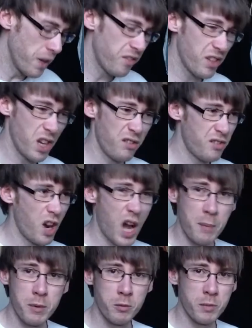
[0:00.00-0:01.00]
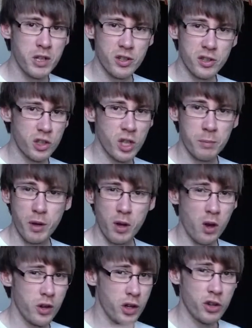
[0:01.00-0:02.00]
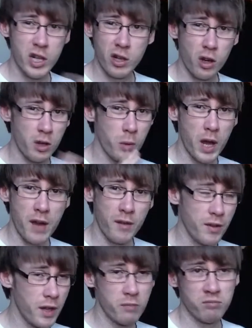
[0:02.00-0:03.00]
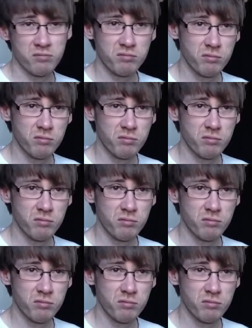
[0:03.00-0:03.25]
if you if you're happy with me just to ship it on or trade on or whatever, then